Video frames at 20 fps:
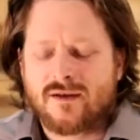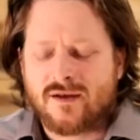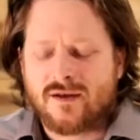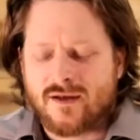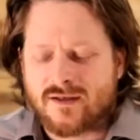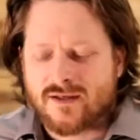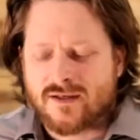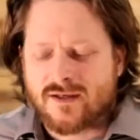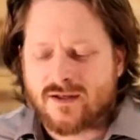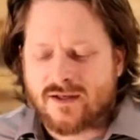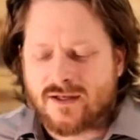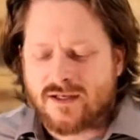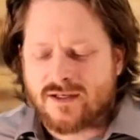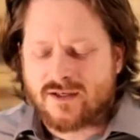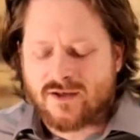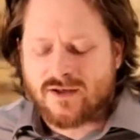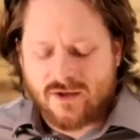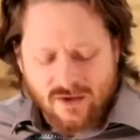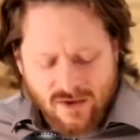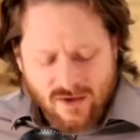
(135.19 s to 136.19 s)
until
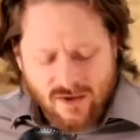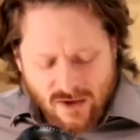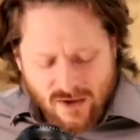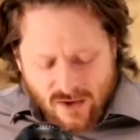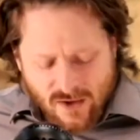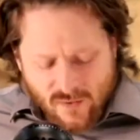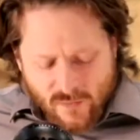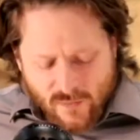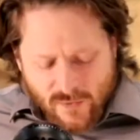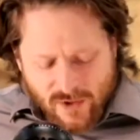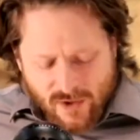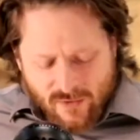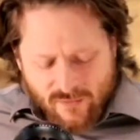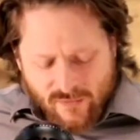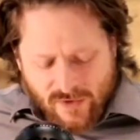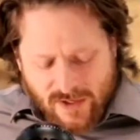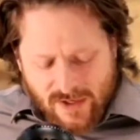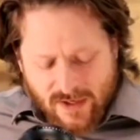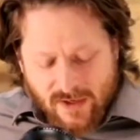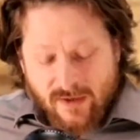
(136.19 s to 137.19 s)
Easter, we are
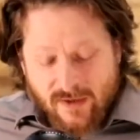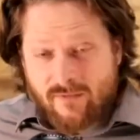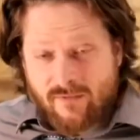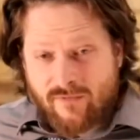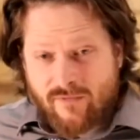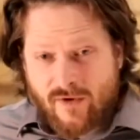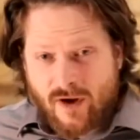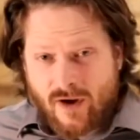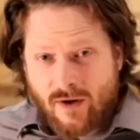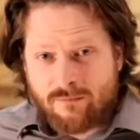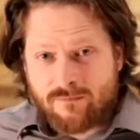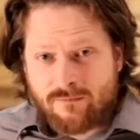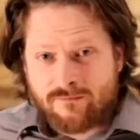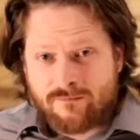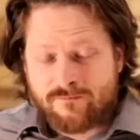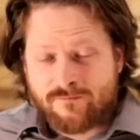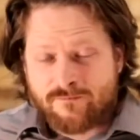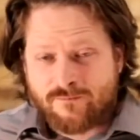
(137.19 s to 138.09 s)
reading from